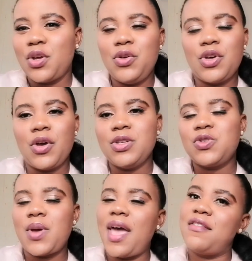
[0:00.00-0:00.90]
you're going
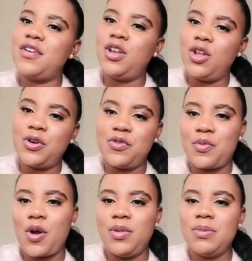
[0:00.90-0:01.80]
to have a lot of
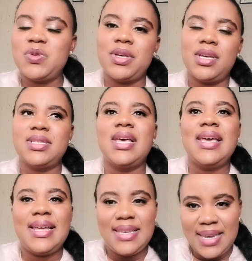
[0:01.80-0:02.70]
problems, because
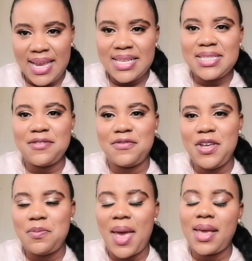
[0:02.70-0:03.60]
negative
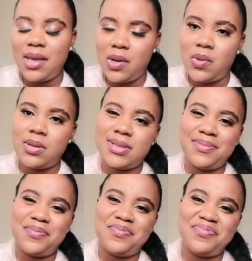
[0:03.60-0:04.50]
feedback equals
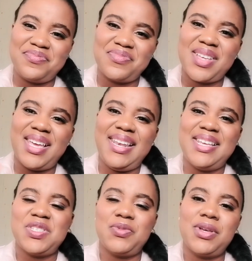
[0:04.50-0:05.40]

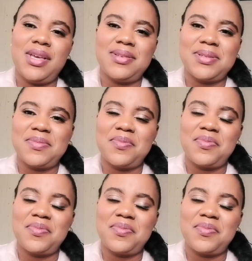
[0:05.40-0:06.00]
less bookings.